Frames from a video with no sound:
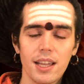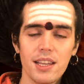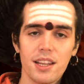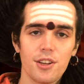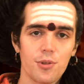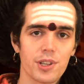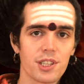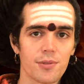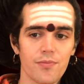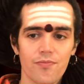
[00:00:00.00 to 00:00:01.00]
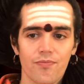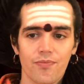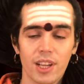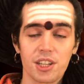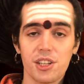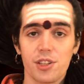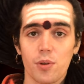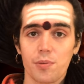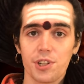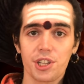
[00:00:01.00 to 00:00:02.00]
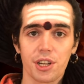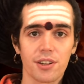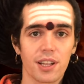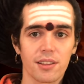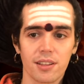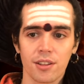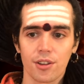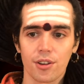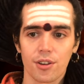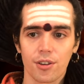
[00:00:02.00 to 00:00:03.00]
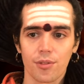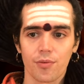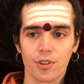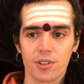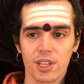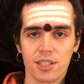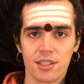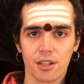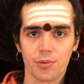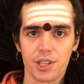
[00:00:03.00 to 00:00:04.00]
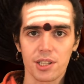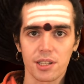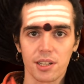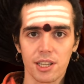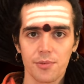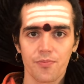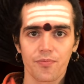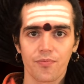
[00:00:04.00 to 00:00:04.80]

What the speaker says: in Hinduism, actually Swamiji shared that in satsang recently.